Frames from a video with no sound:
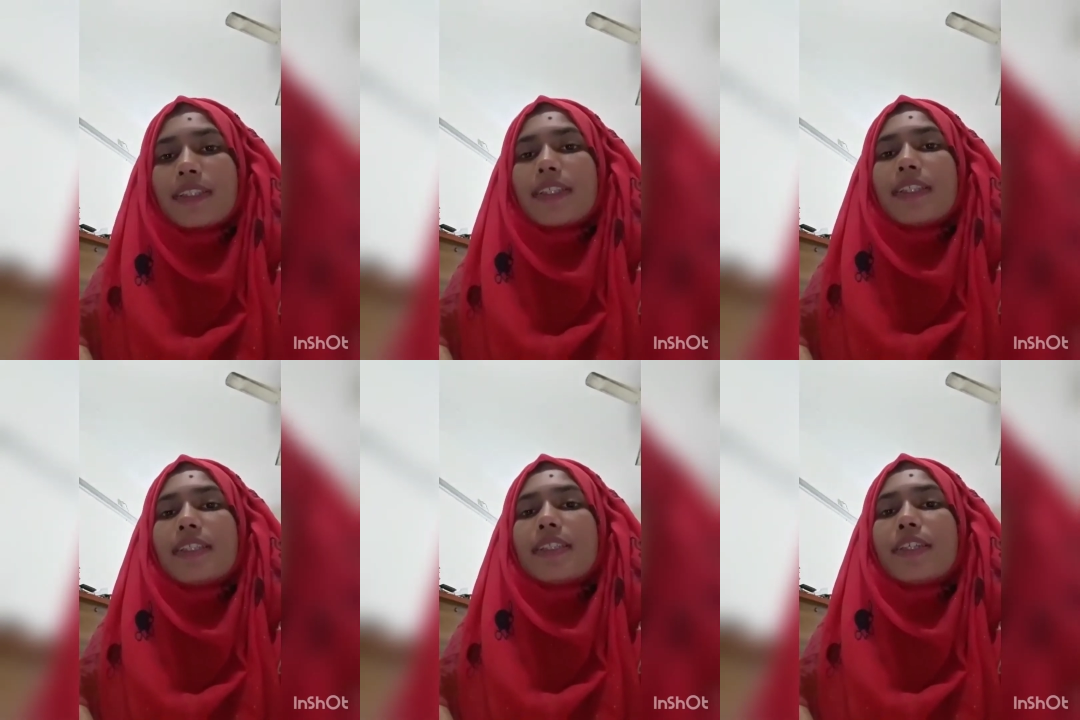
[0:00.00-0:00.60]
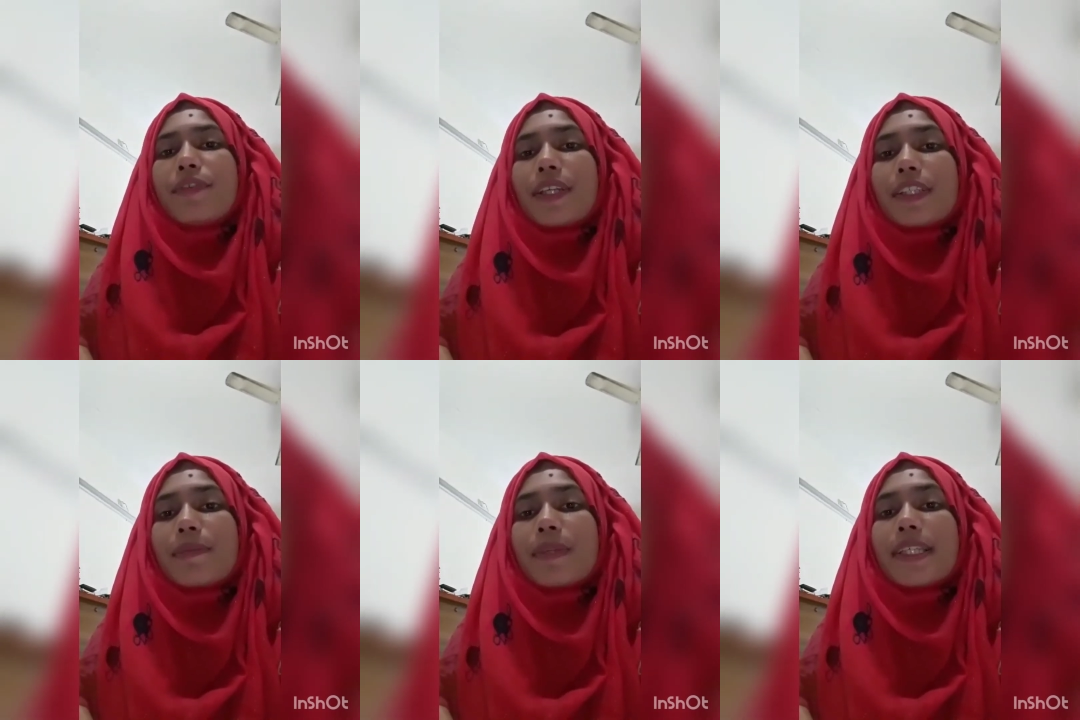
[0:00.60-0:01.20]
Its
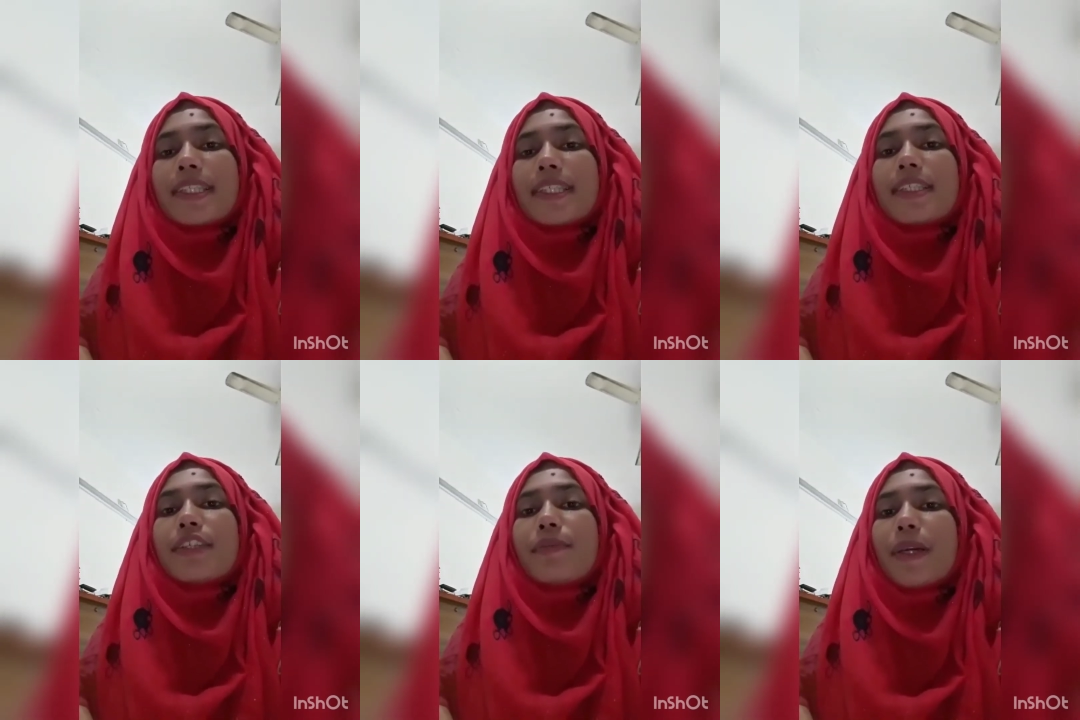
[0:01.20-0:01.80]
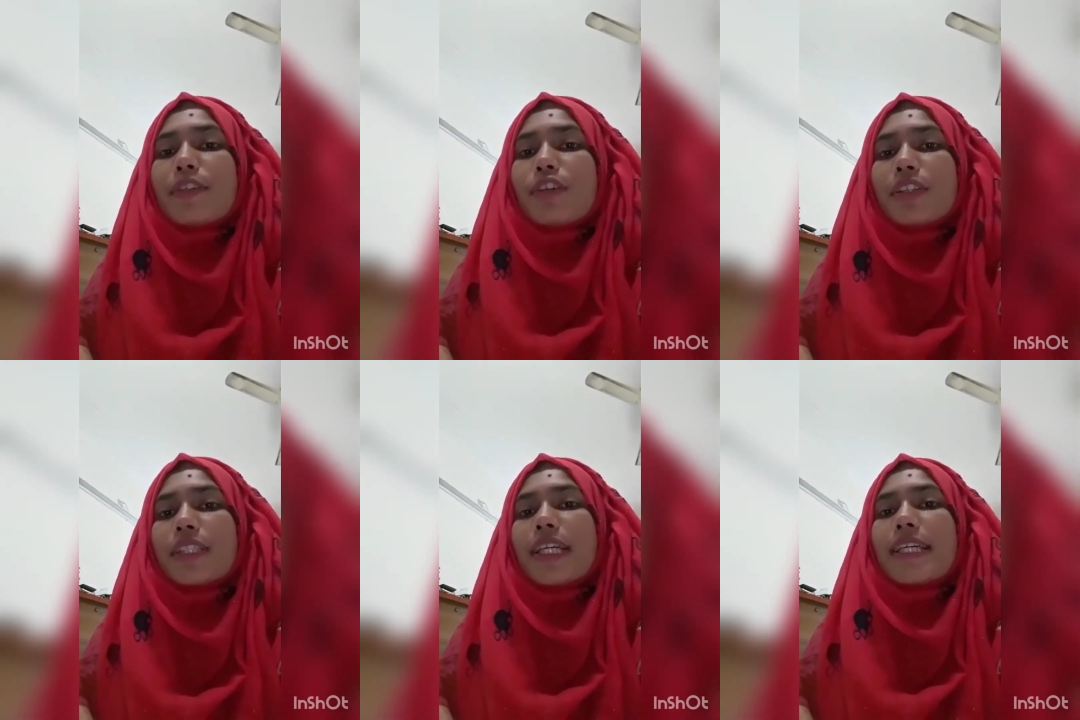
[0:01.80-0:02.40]
effectiveness is dependent
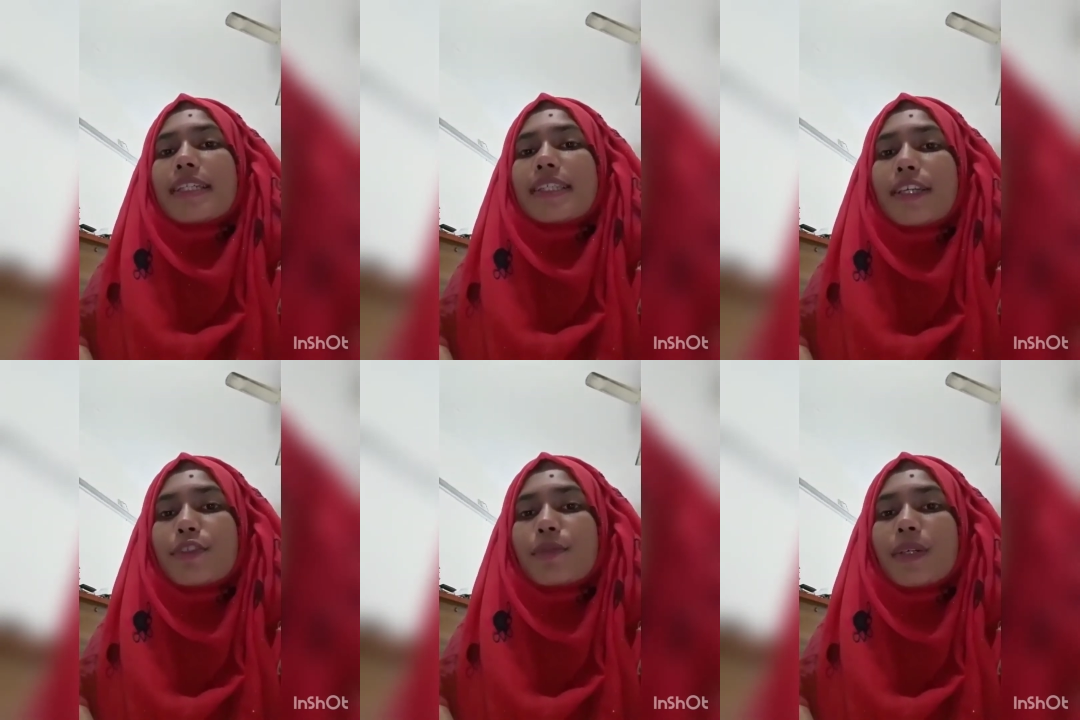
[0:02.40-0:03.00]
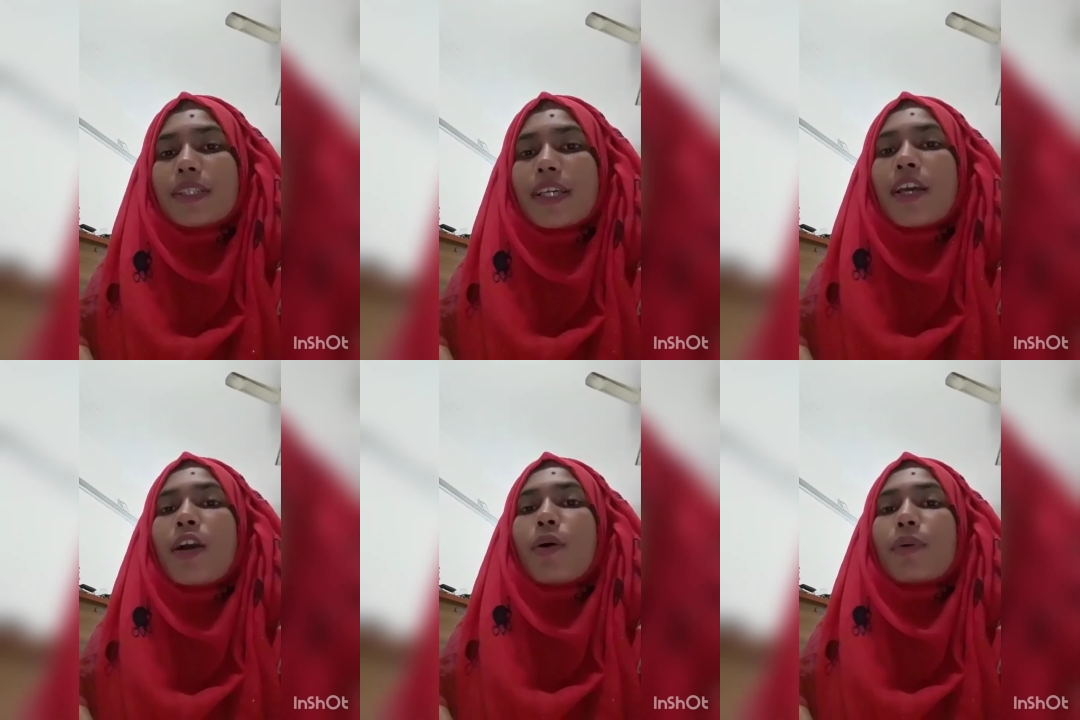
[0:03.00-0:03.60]
on the S isomers,
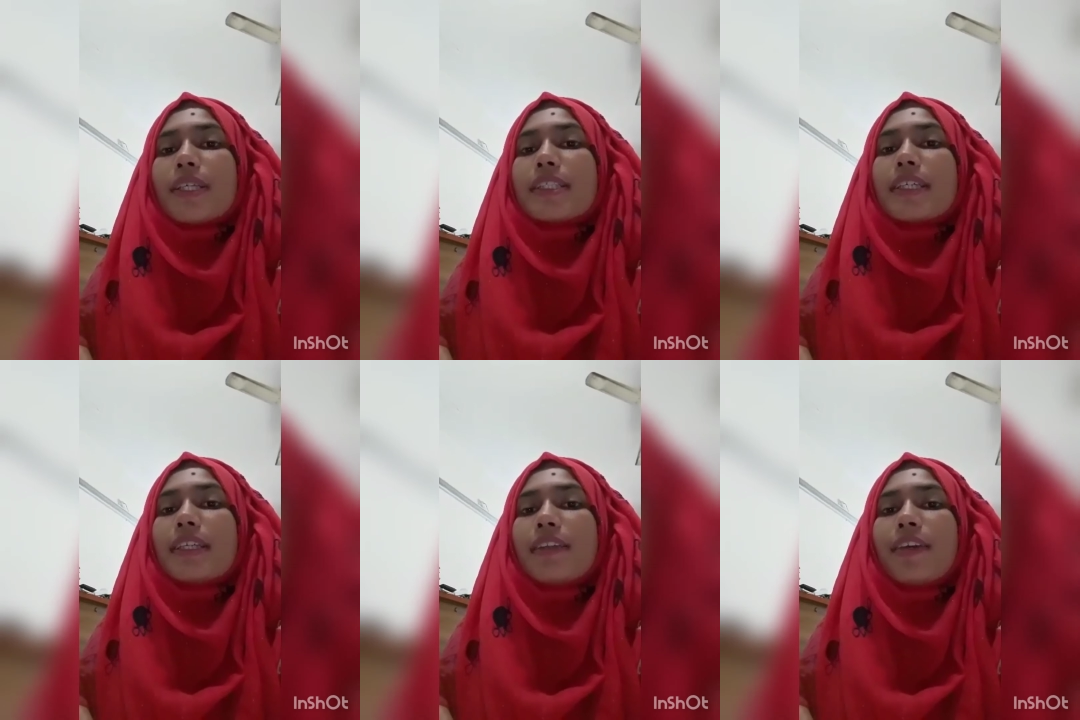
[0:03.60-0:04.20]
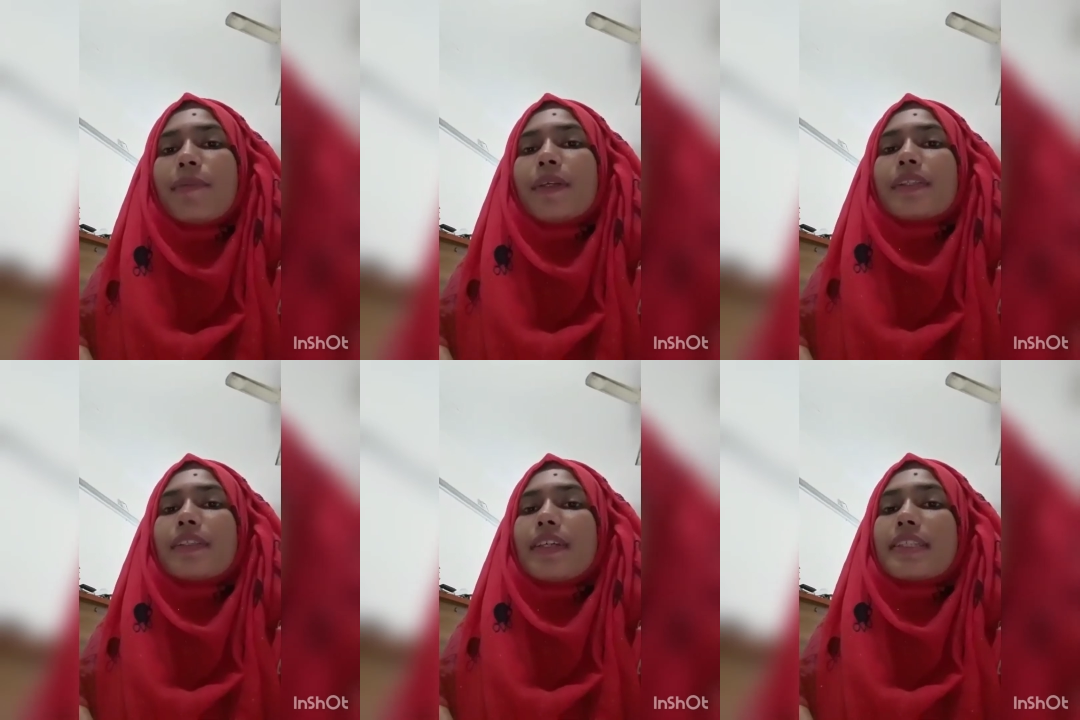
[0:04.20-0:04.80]
which
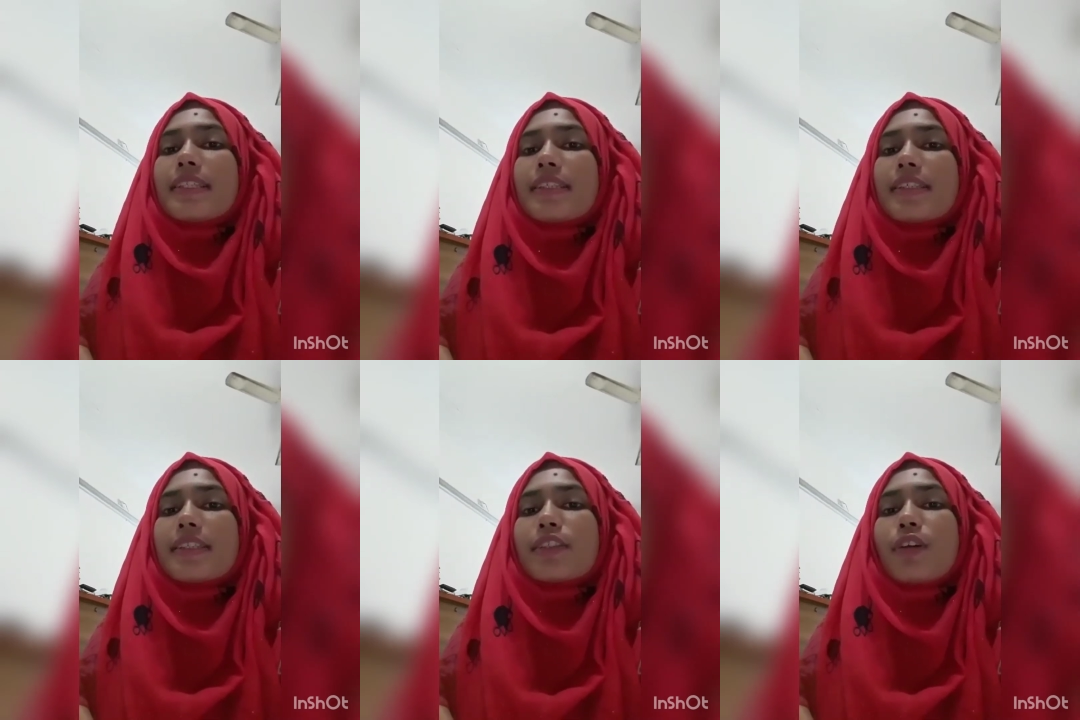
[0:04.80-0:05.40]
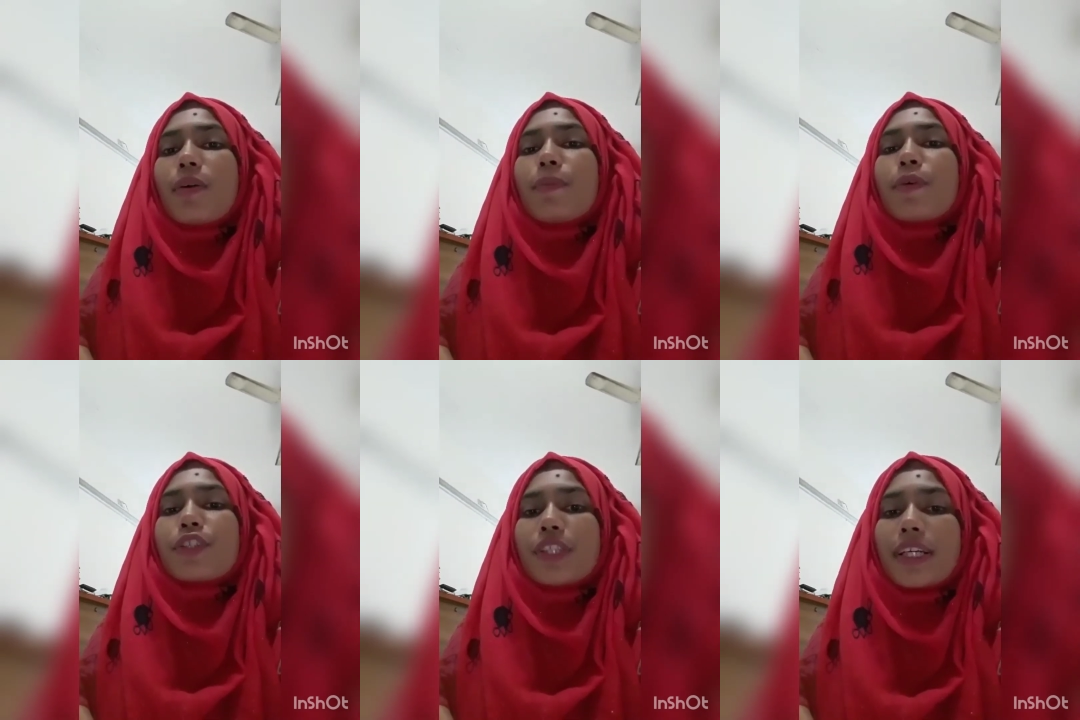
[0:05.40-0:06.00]
inhibit the synthesis of
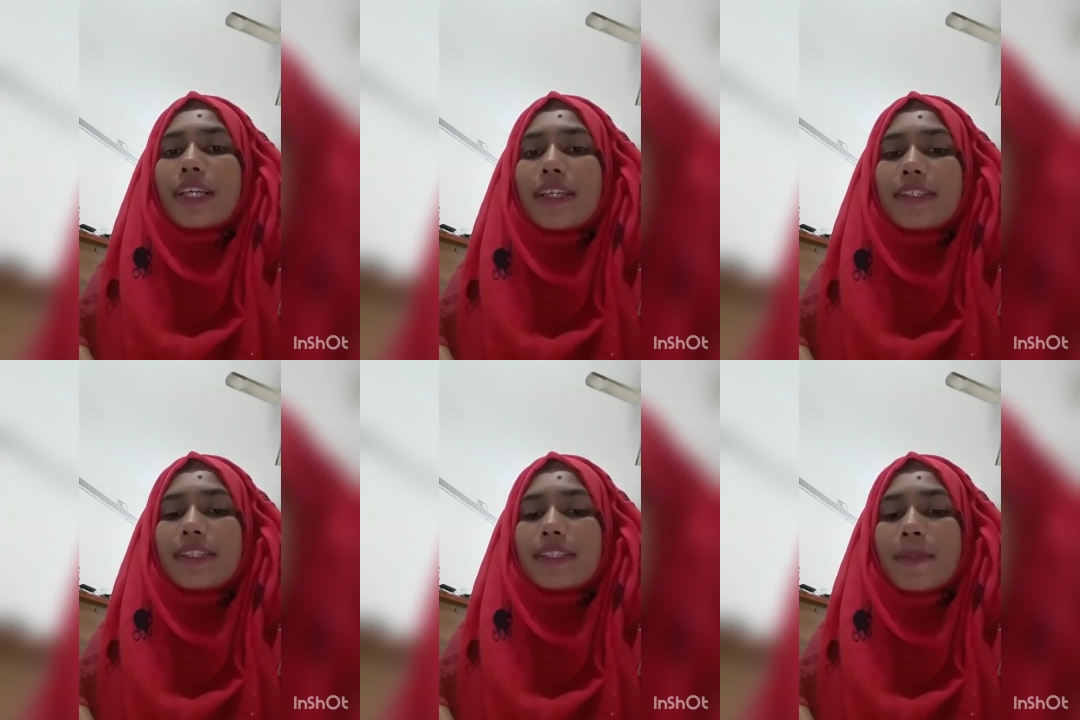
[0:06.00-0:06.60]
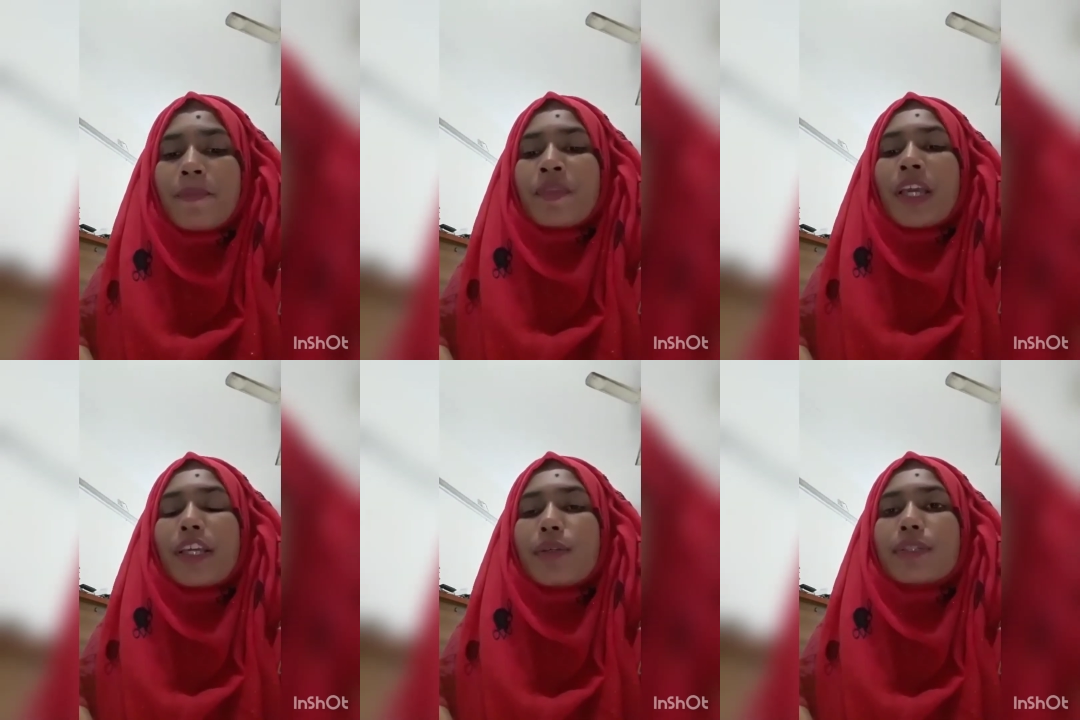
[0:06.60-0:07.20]
prostaglandins.
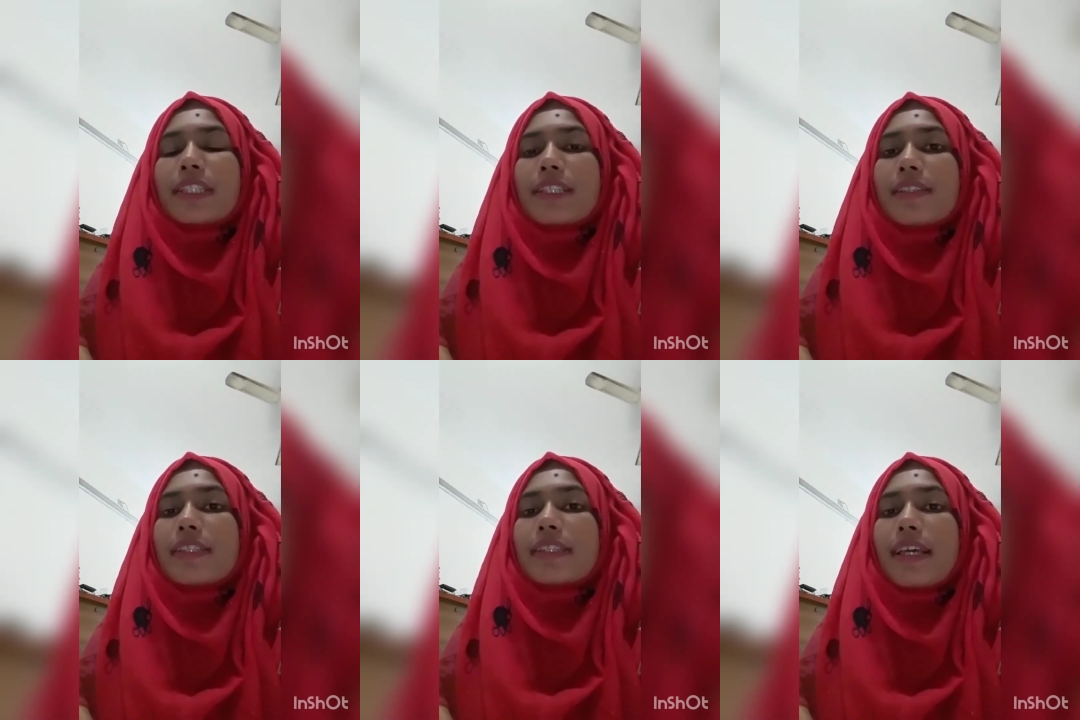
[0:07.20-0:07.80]
It is